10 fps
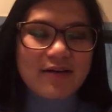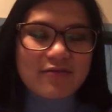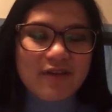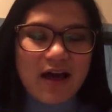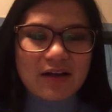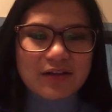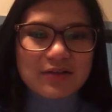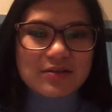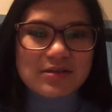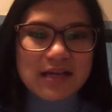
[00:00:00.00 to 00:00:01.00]

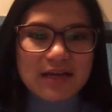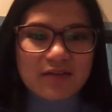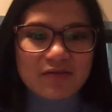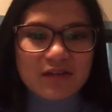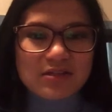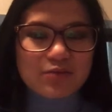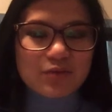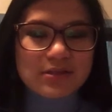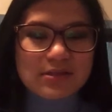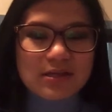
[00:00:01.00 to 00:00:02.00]
values than if this
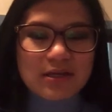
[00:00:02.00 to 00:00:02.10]
was